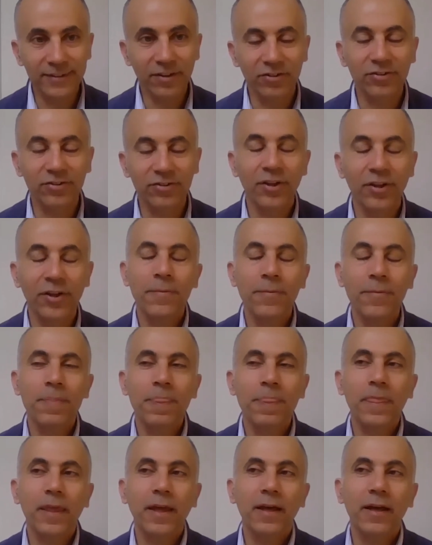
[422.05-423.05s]
leaders,
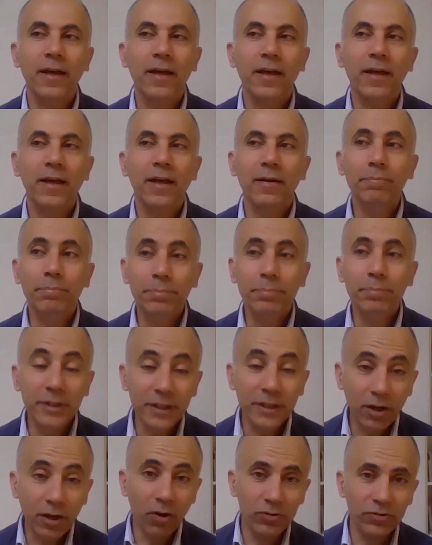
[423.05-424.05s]
uh,
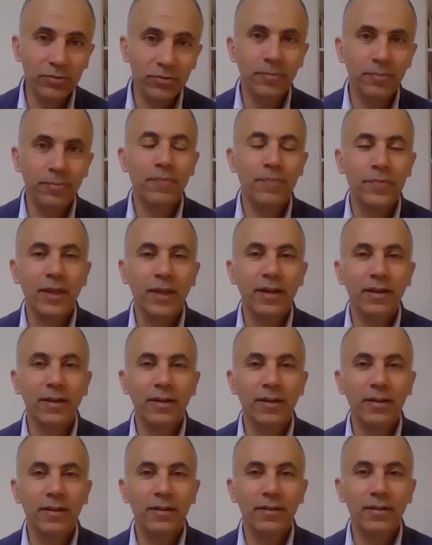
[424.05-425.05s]
because
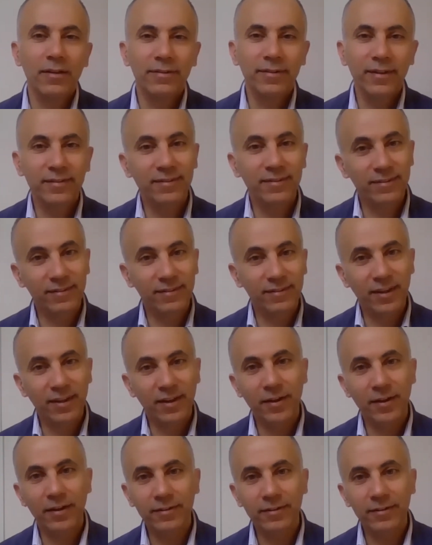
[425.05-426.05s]
uh, this uh,
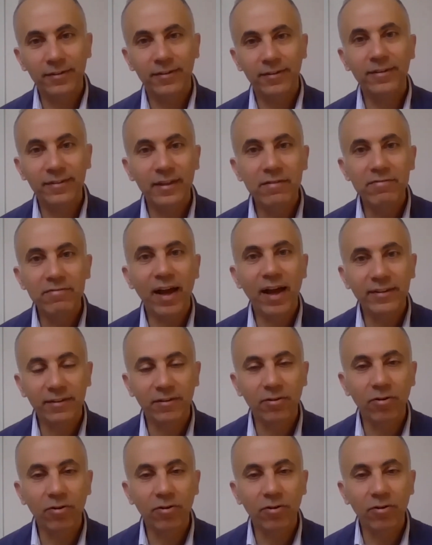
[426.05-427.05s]
this
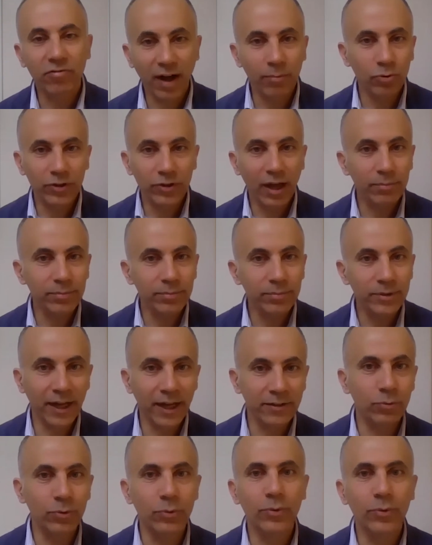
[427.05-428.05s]
event of Abu Dhabi,
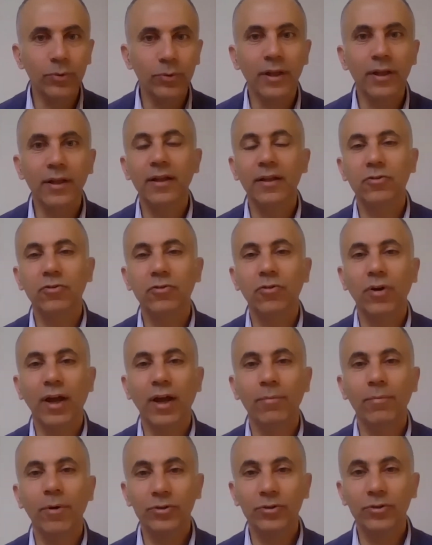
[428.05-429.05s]
and we will
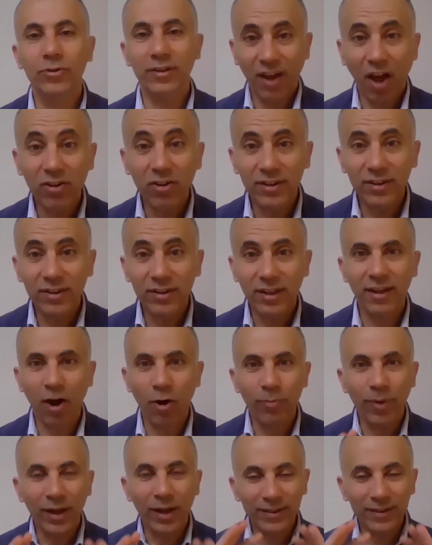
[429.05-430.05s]
talk about its content
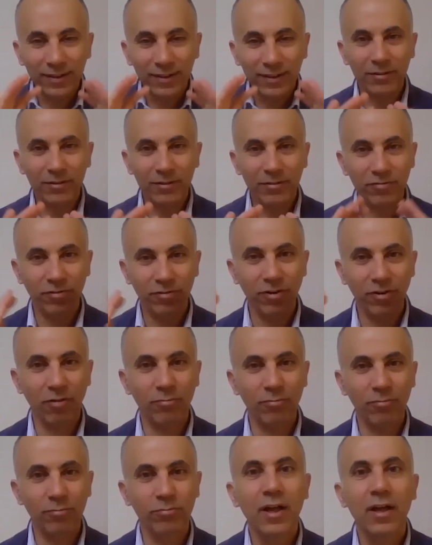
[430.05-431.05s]
now, but but
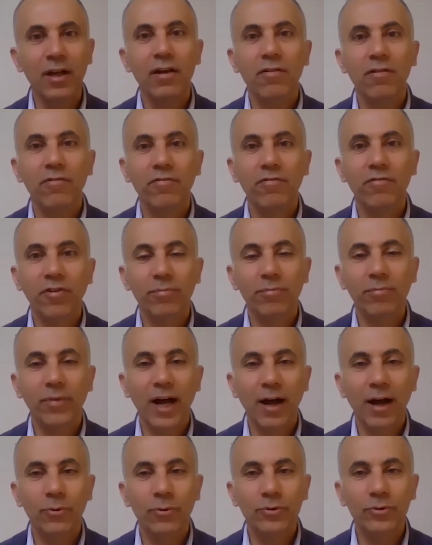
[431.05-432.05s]
from from
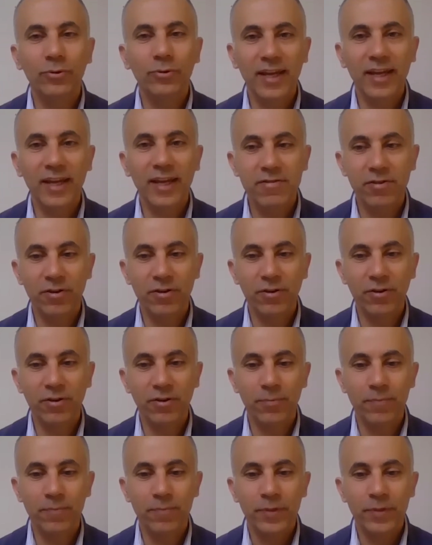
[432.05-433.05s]
I would say the